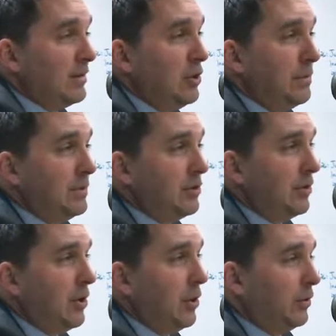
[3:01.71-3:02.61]
this new
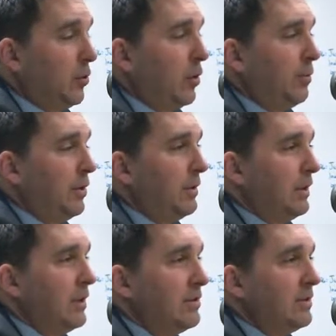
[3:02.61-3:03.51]
position called Corporate
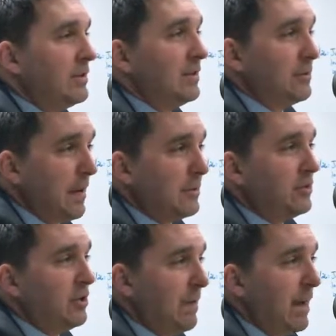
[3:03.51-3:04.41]
Relations and
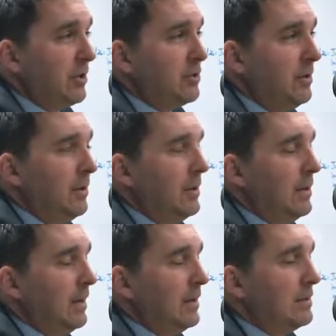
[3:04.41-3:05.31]
Sponsorship Manager.
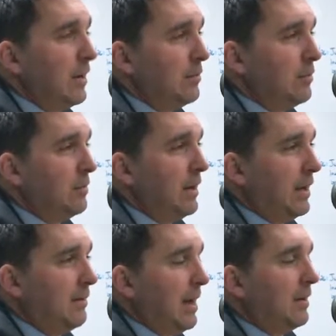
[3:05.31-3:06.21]
And so I will be
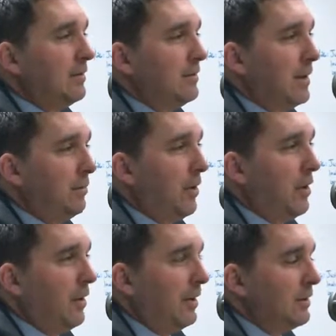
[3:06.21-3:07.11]
heading back to St.
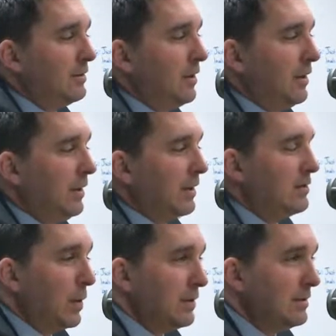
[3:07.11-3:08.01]
Paul uh, starting
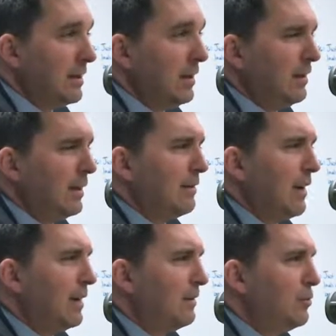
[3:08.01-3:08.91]
next Wednesday. I think I've
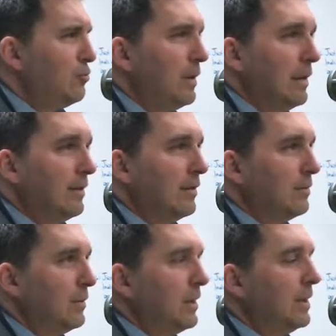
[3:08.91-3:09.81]
got two meetings this
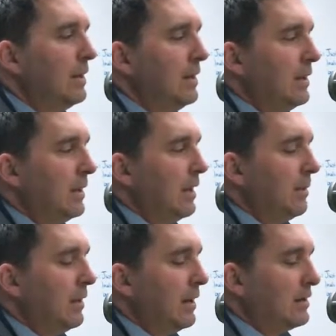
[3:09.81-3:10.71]
week. Uh,
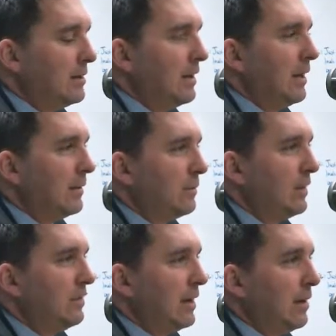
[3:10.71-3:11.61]
but uh, starting next
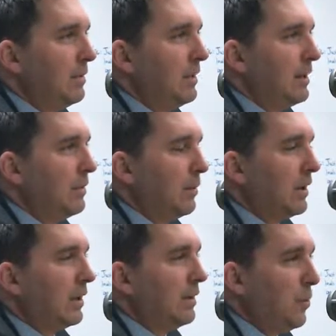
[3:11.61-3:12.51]
Wednesday, I'll be uh,
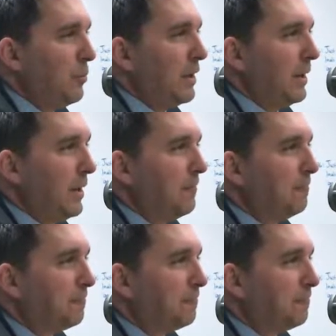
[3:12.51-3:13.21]
working at the Ordway again.